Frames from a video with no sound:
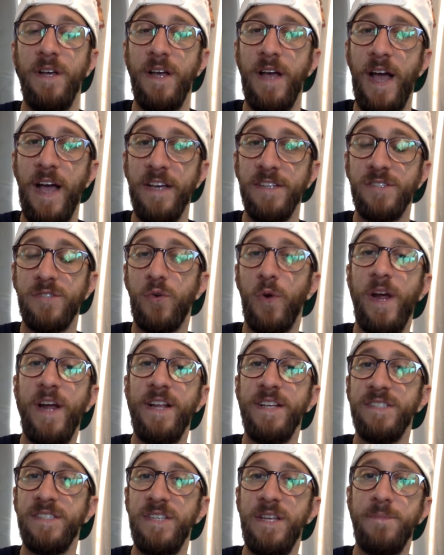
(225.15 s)
as great
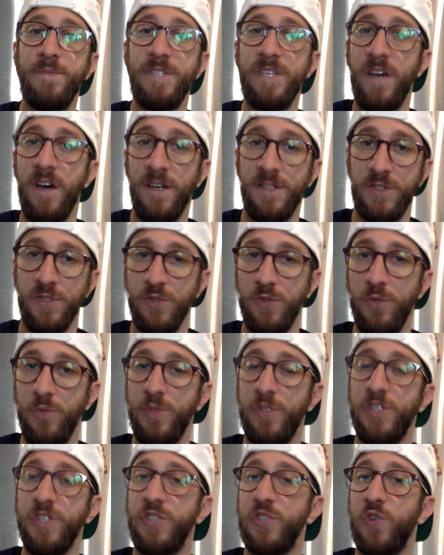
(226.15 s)
as Nipsey Hussle, who was
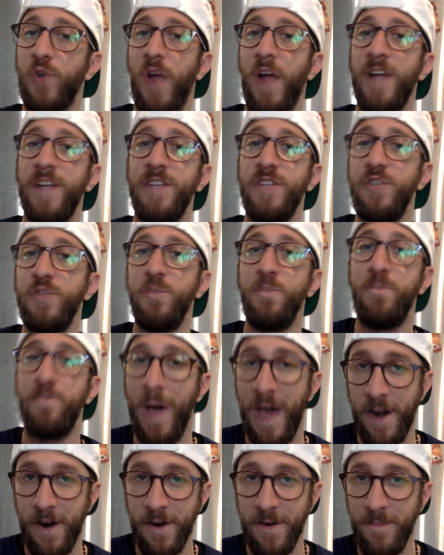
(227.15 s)
just trying to do
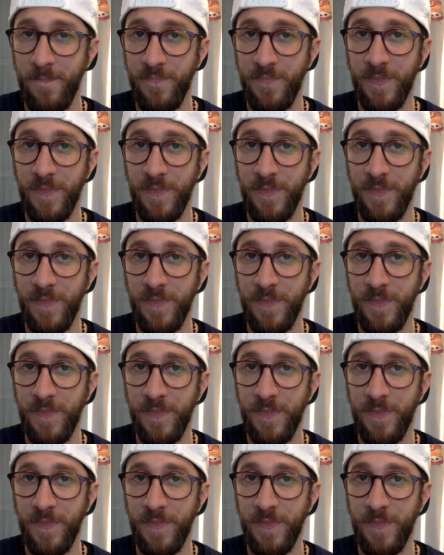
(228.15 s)
better.